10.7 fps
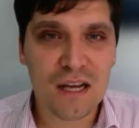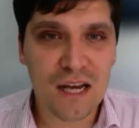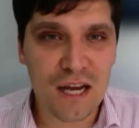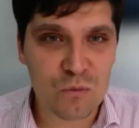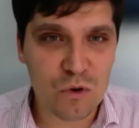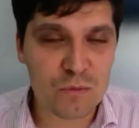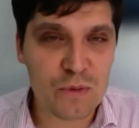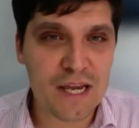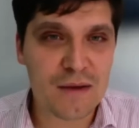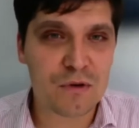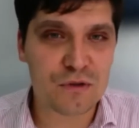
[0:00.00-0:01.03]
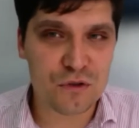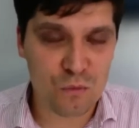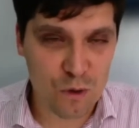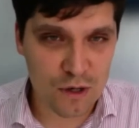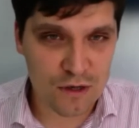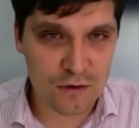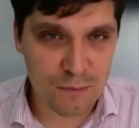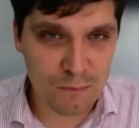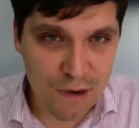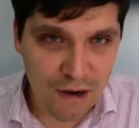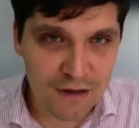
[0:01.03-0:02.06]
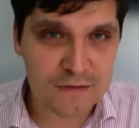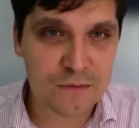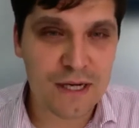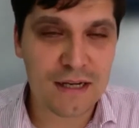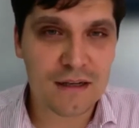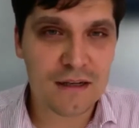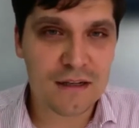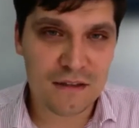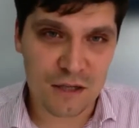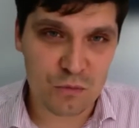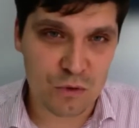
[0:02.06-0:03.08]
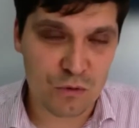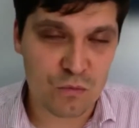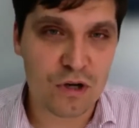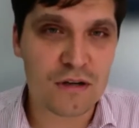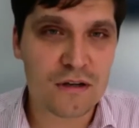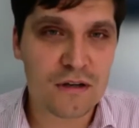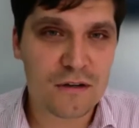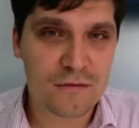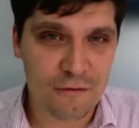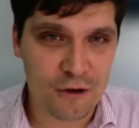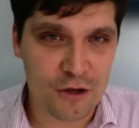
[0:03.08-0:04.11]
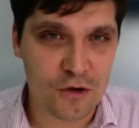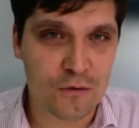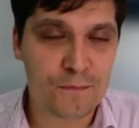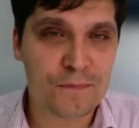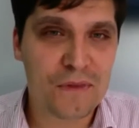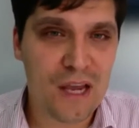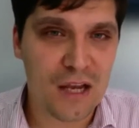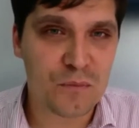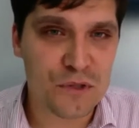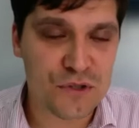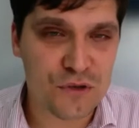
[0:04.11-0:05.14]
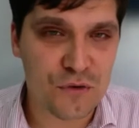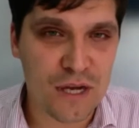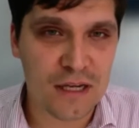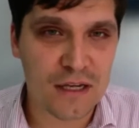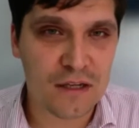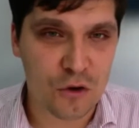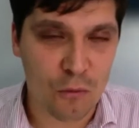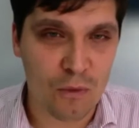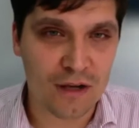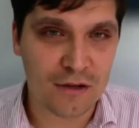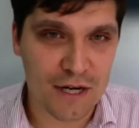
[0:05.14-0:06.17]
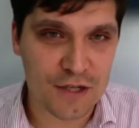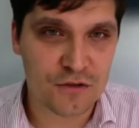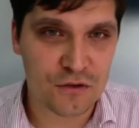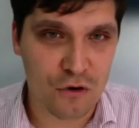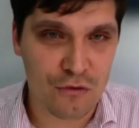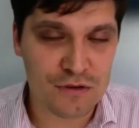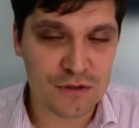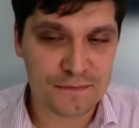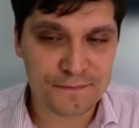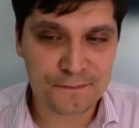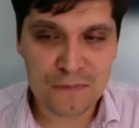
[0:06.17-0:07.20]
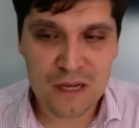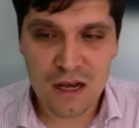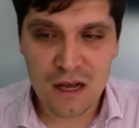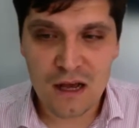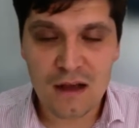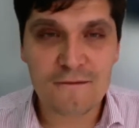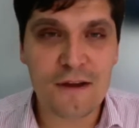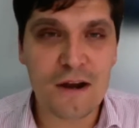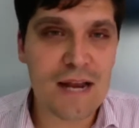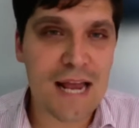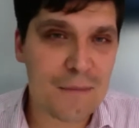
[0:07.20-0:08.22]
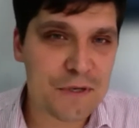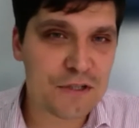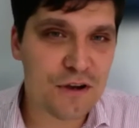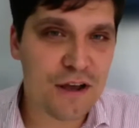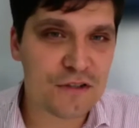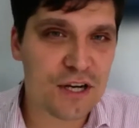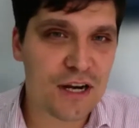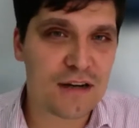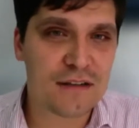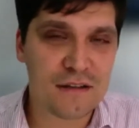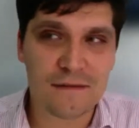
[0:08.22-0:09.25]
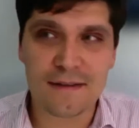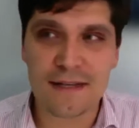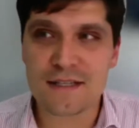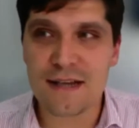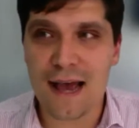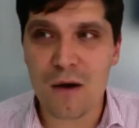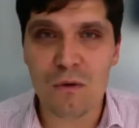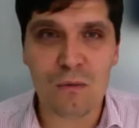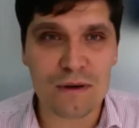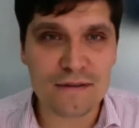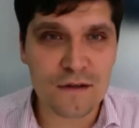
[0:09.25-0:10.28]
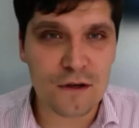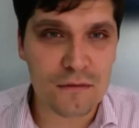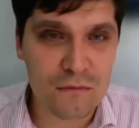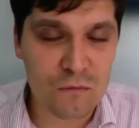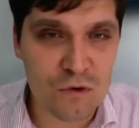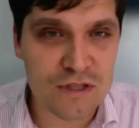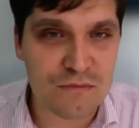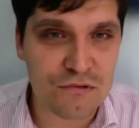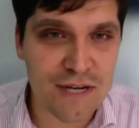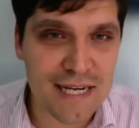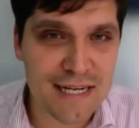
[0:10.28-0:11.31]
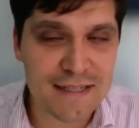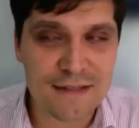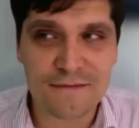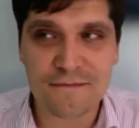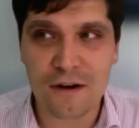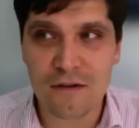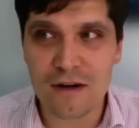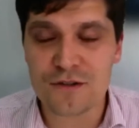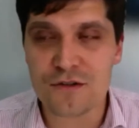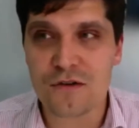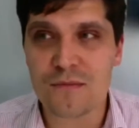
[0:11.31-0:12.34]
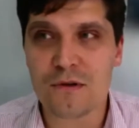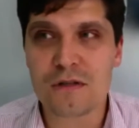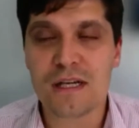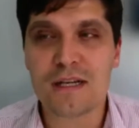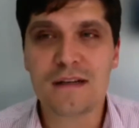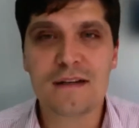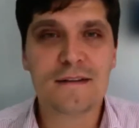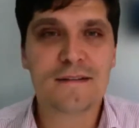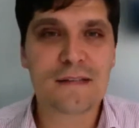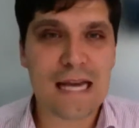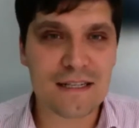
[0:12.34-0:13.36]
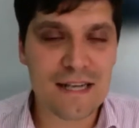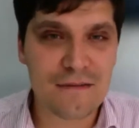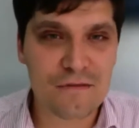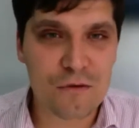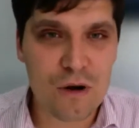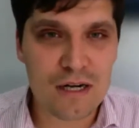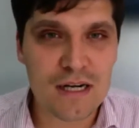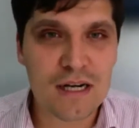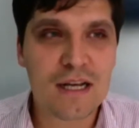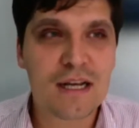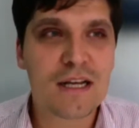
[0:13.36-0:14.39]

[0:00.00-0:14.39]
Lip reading: and we'll be able to work on a pathway that will work for you in pursuing your migration goals. Very happy to have shared this hour with you. It was a breeze, very enjoyable. Thanks, everyone.